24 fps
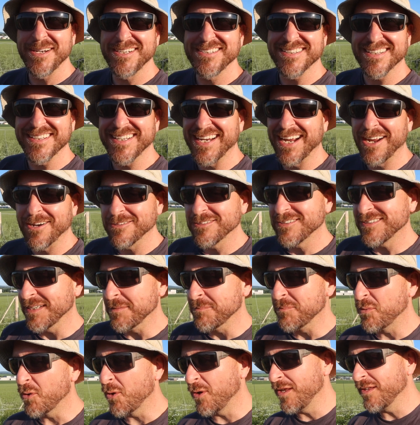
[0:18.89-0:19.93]
recently I was
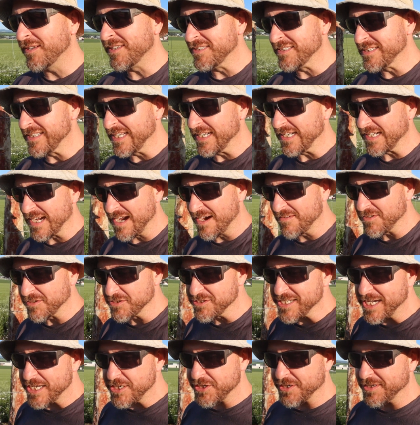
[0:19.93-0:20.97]
embroiled in, in a
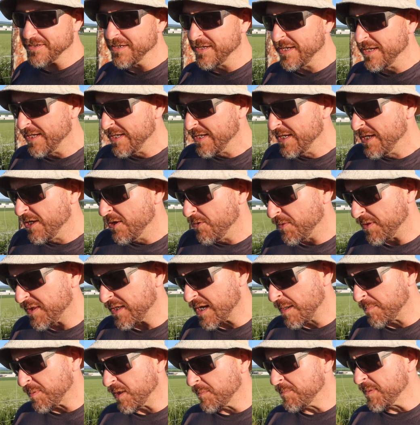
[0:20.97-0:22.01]
conversation with a
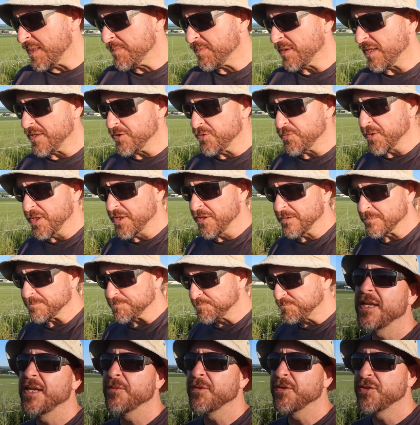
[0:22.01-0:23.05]
couple of people on Twitter.
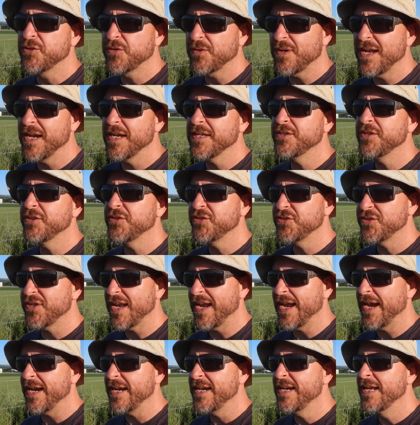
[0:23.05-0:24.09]
They were trying to
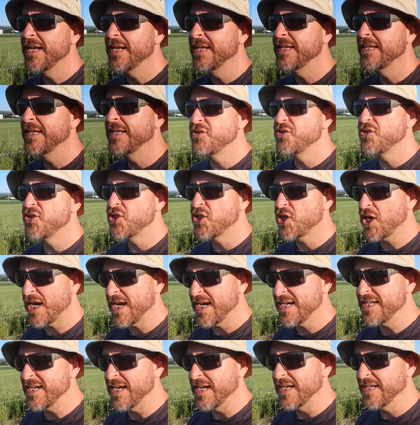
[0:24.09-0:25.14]
say
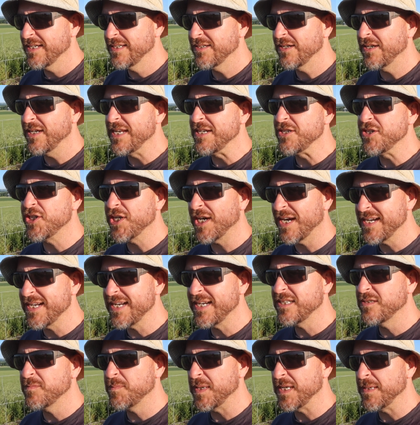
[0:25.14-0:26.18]
China and
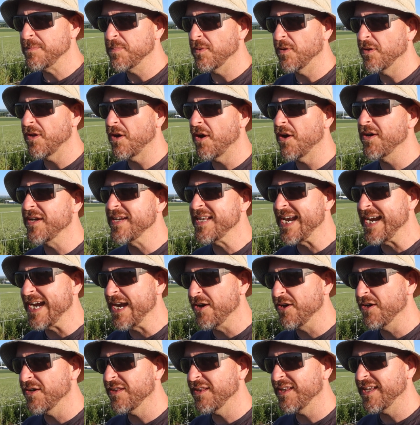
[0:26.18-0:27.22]
Chinese people are
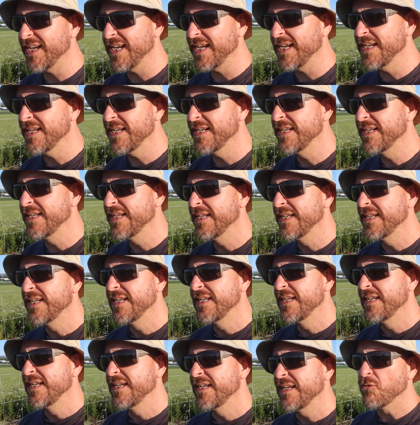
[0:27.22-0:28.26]
inherently
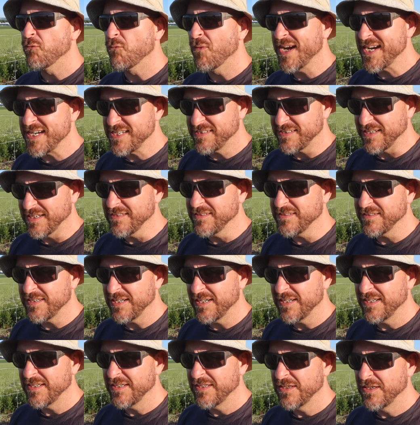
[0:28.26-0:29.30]

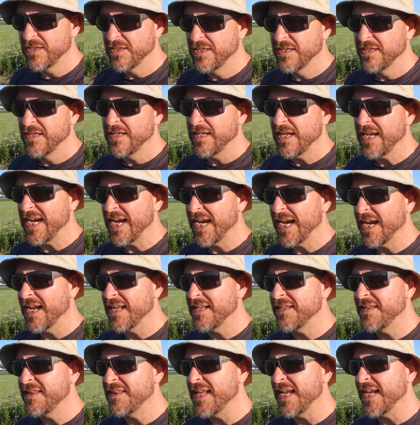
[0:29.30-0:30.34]
racist
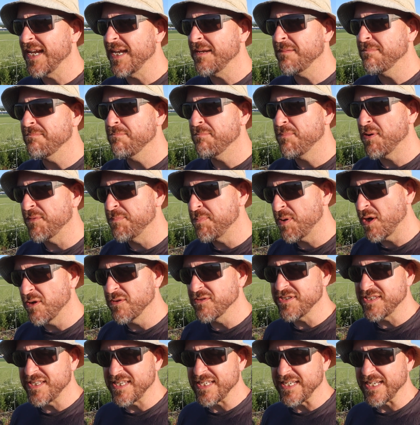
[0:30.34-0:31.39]
and they
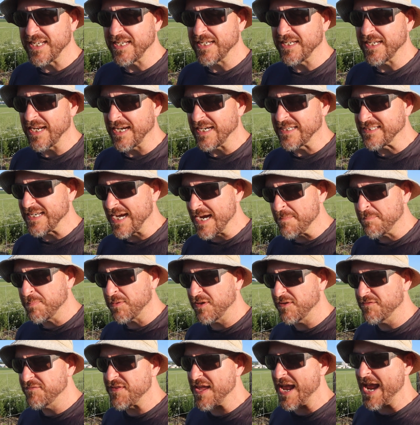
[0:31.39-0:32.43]
proposed the
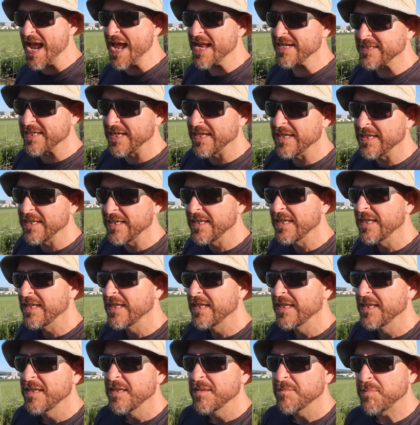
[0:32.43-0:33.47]
example of that
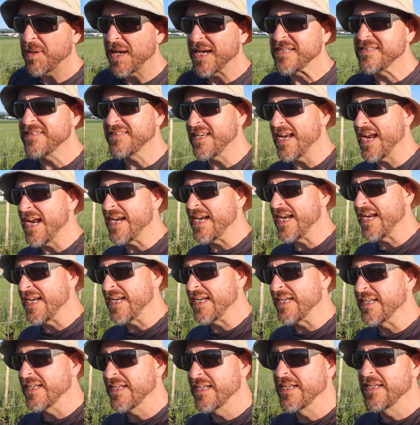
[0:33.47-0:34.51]
by saying,